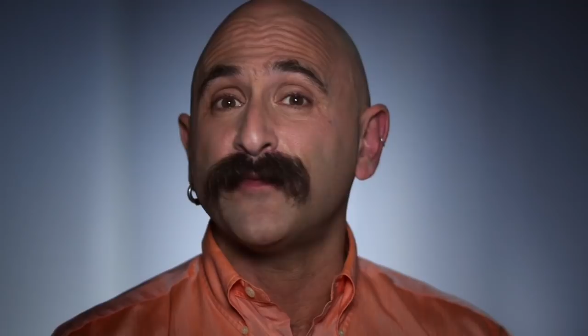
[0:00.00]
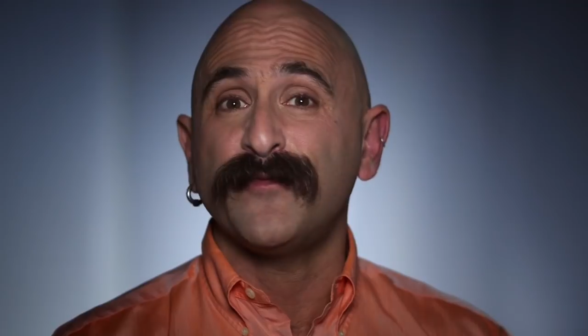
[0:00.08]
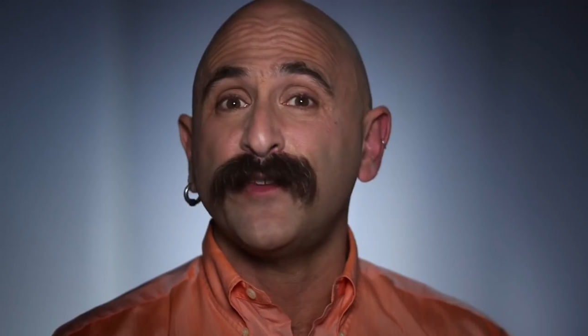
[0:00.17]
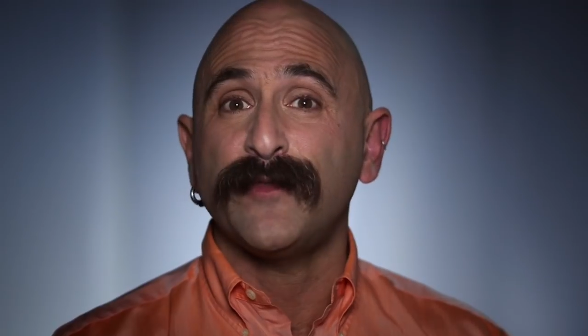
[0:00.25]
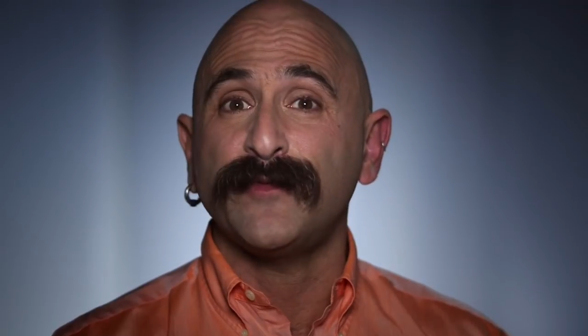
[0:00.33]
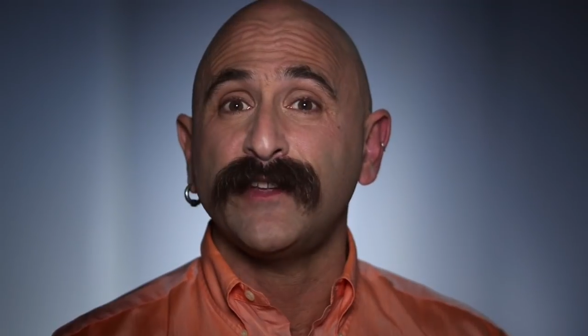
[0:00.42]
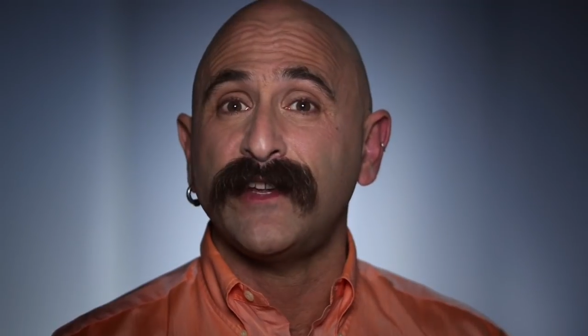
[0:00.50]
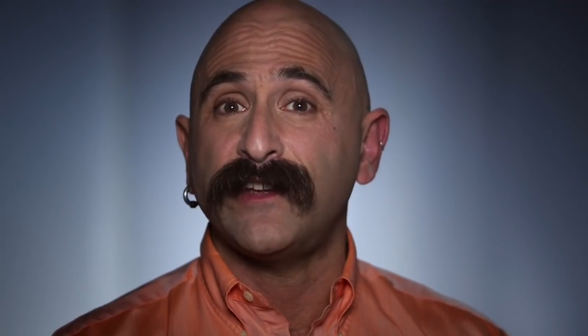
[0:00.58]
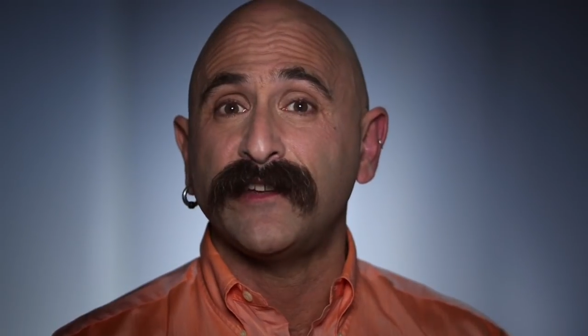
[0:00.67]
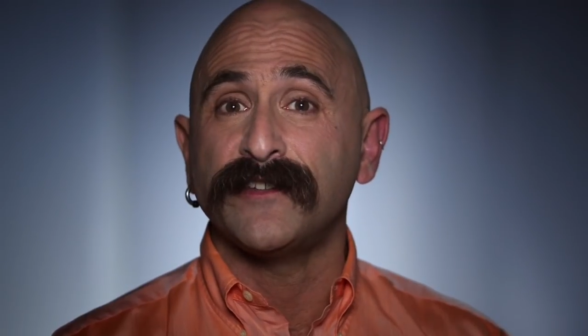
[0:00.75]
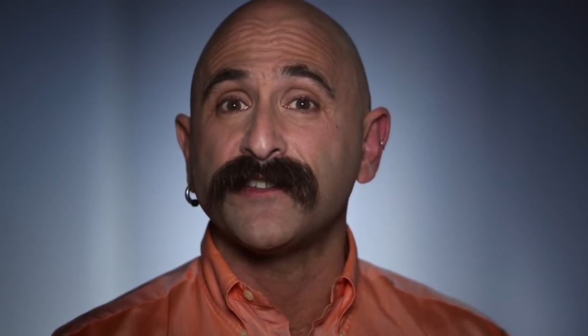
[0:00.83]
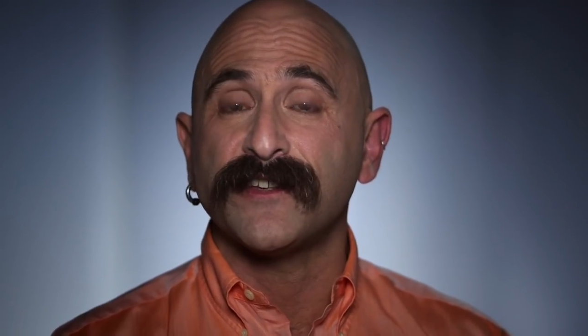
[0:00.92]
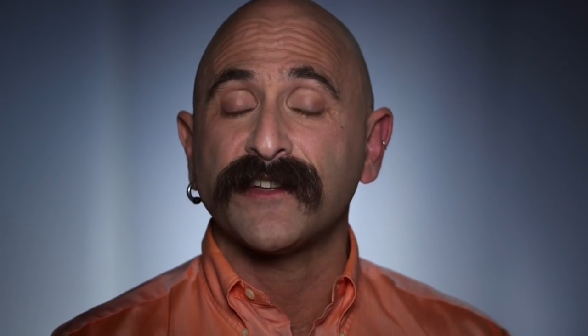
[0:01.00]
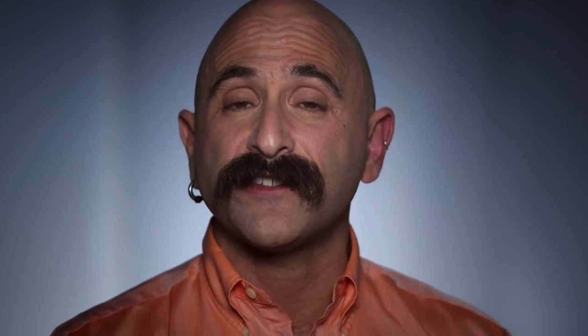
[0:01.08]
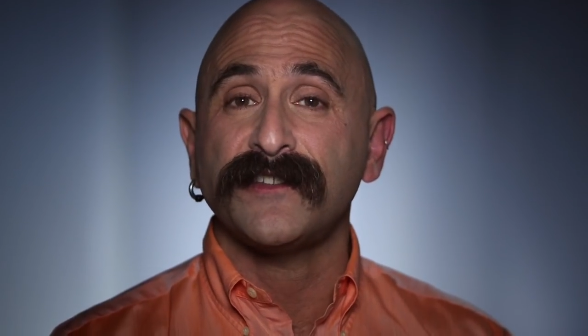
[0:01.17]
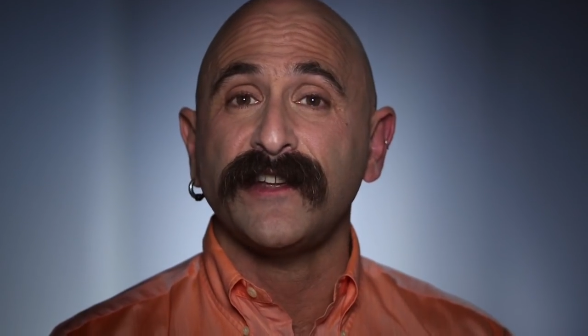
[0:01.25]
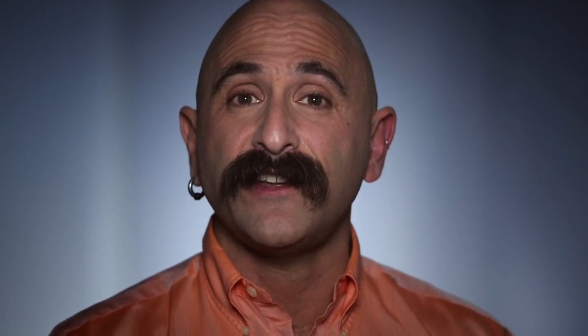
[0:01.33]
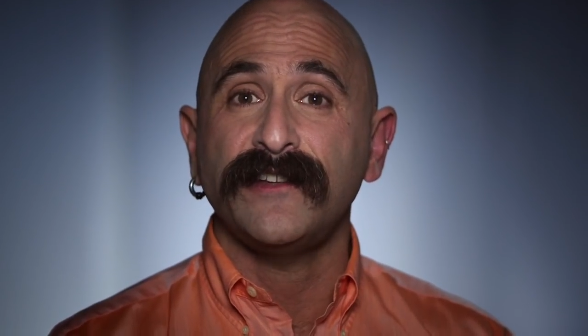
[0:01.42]
at 15 and
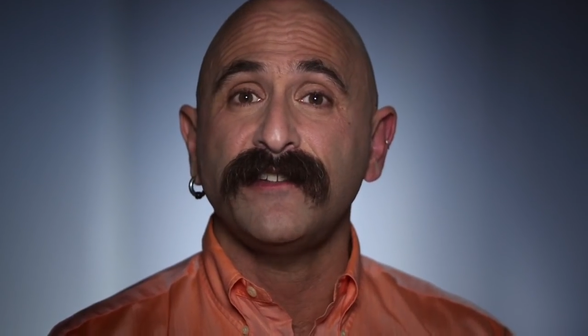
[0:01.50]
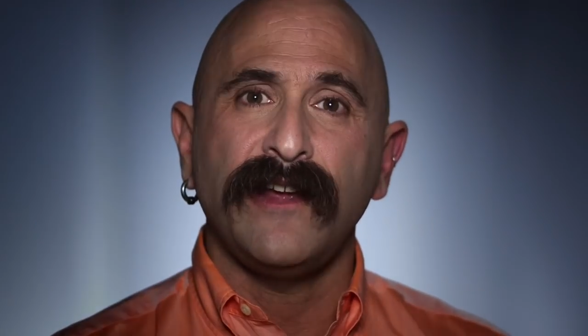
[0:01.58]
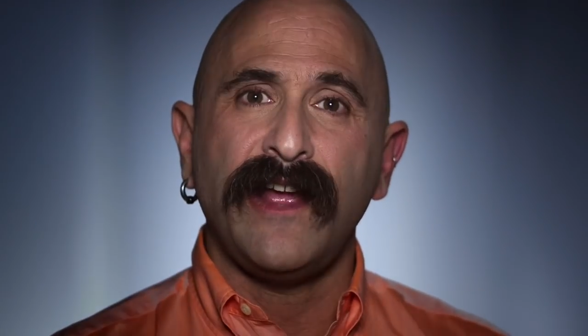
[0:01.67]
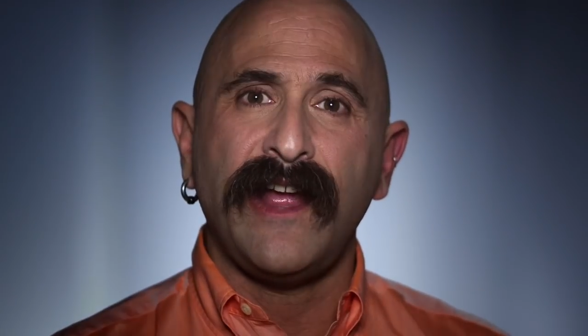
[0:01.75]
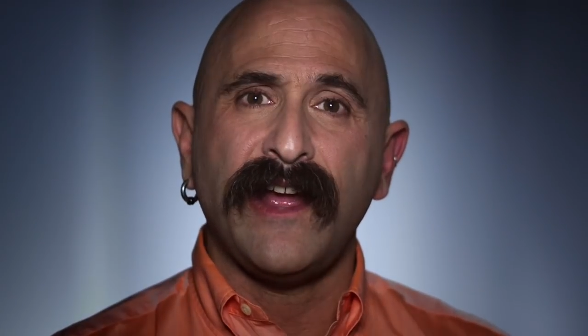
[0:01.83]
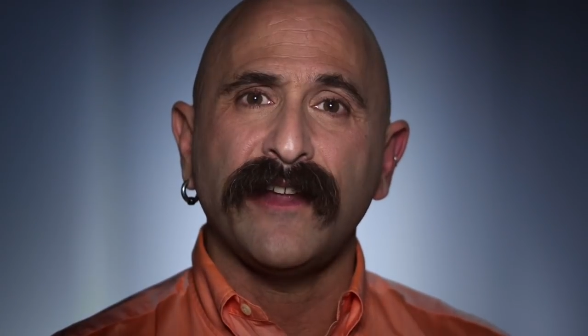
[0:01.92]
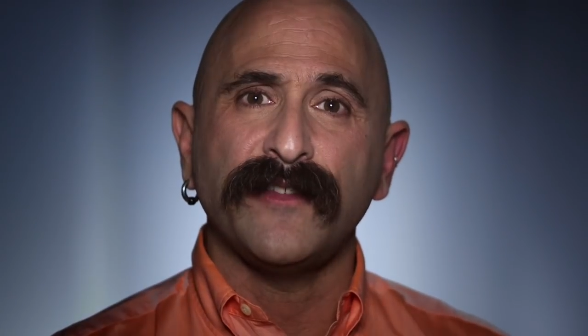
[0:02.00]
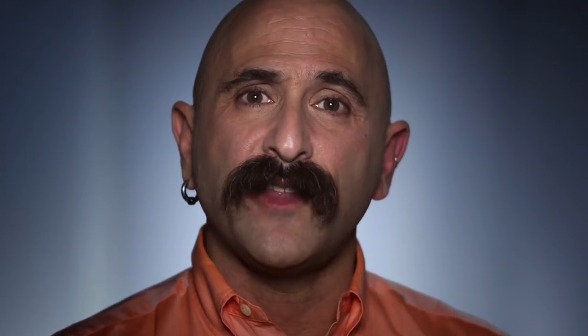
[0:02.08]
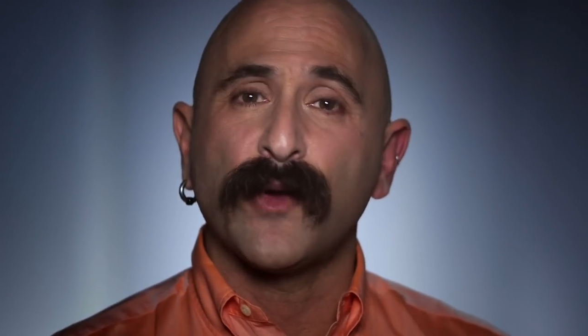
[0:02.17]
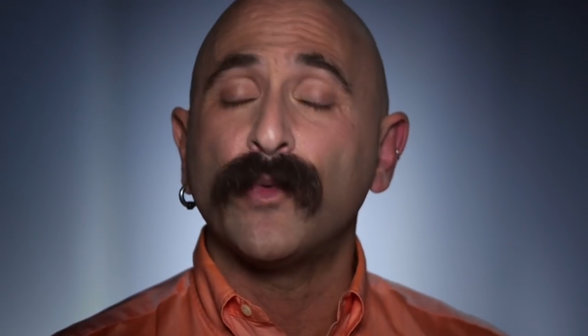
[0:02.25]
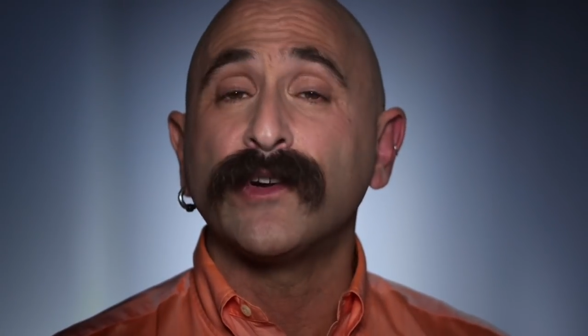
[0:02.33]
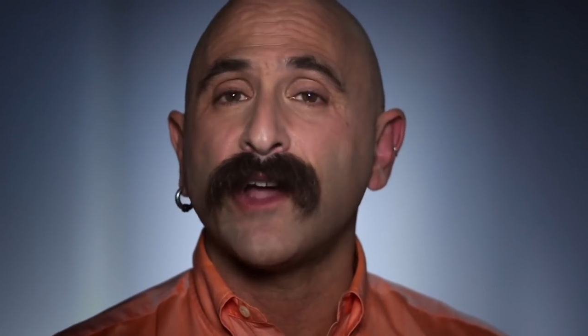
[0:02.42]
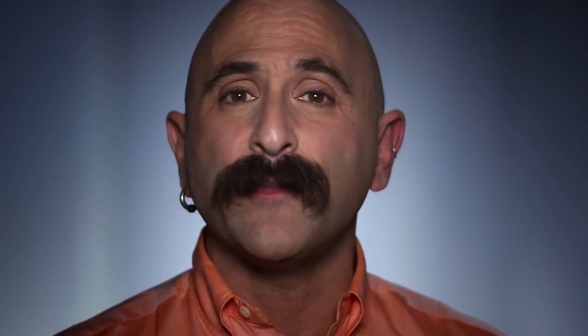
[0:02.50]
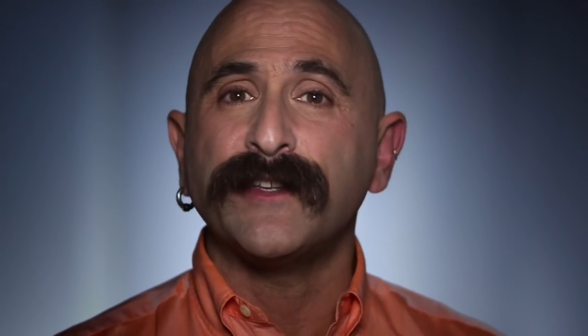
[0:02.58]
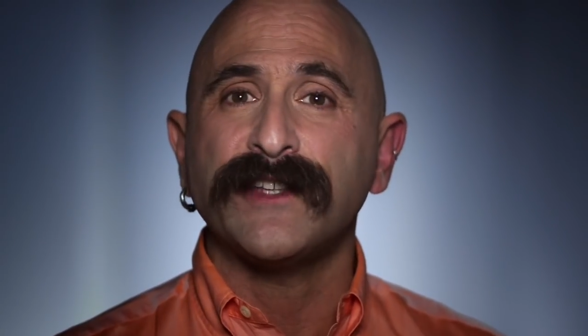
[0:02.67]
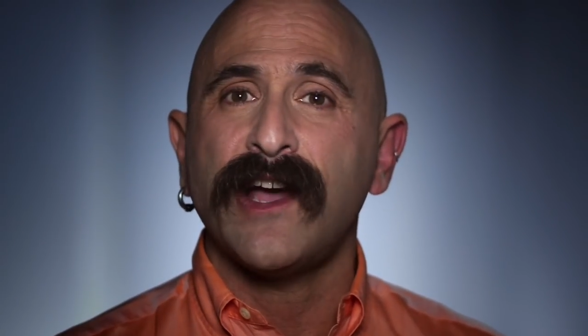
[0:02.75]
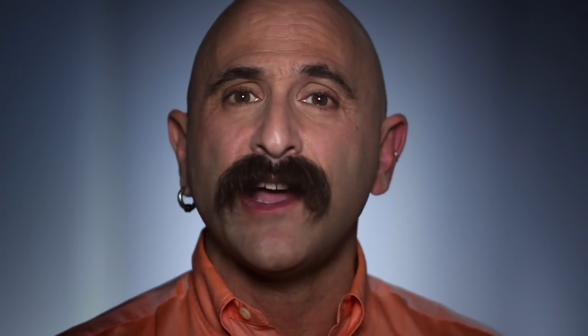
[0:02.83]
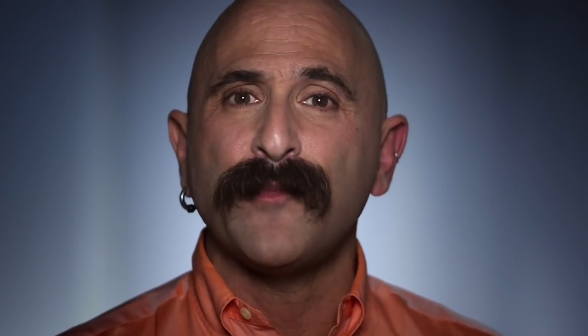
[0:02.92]
16. And there will come a
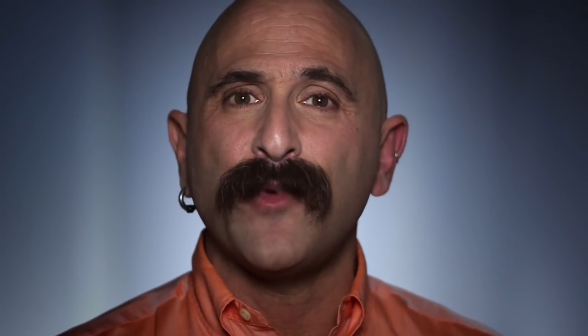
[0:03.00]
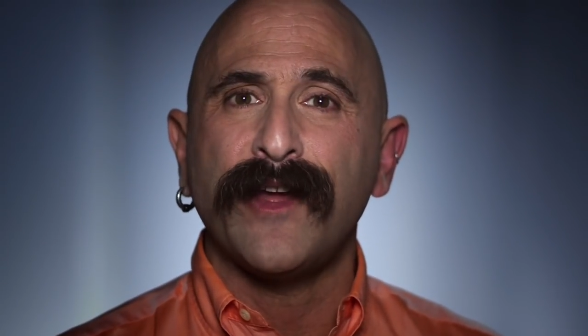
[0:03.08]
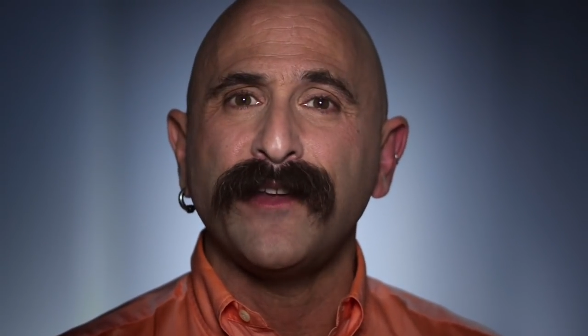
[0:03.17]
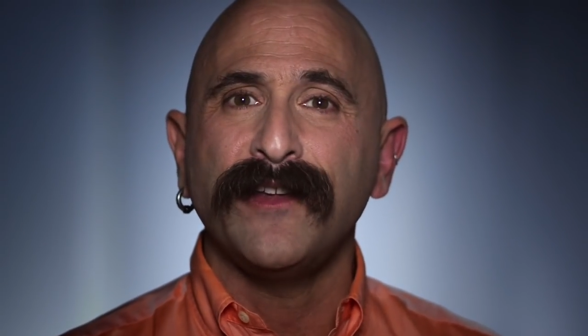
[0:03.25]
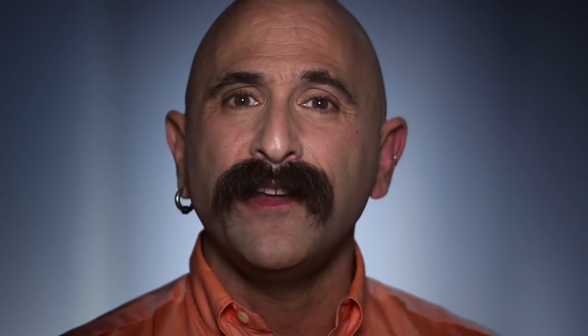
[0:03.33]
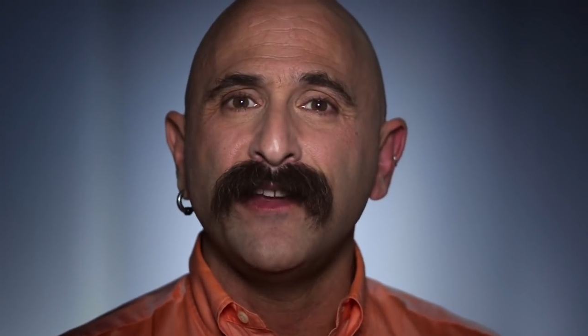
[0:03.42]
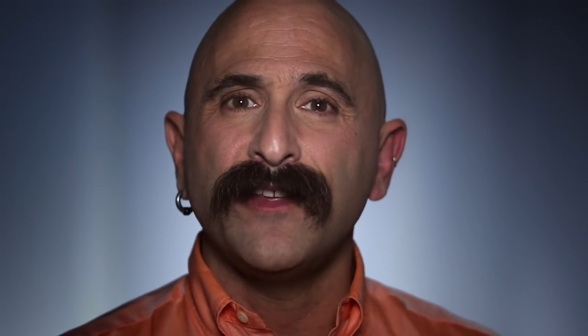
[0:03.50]
time when